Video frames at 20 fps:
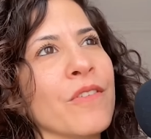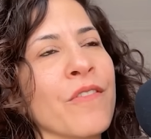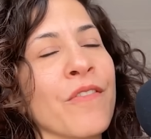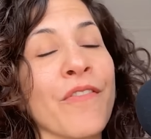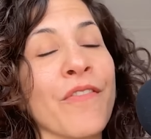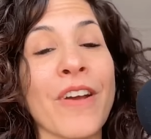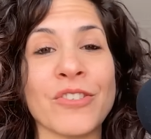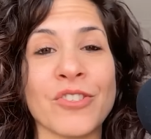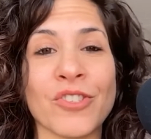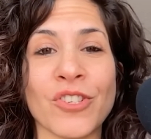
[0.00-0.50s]

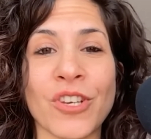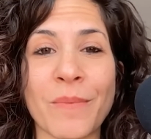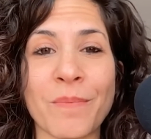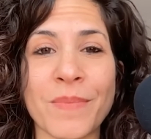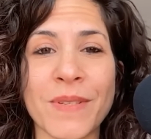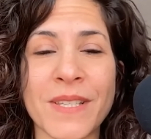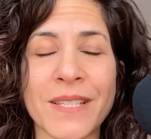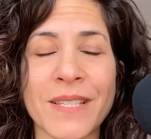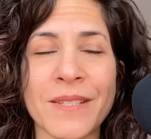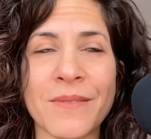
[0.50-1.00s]

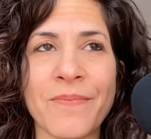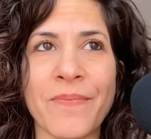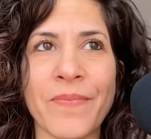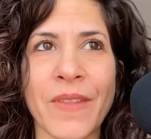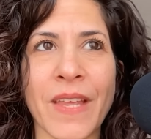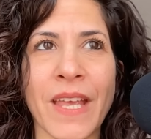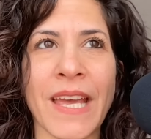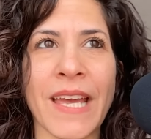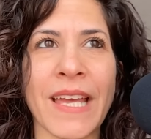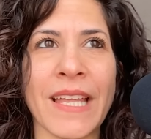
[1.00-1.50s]
friendships
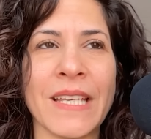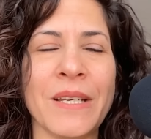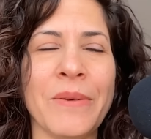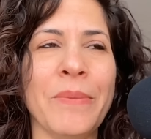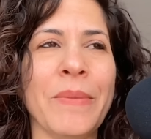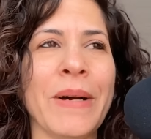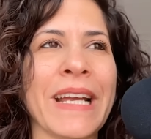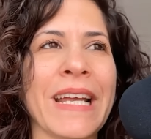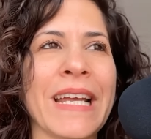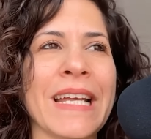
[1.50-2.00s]
and my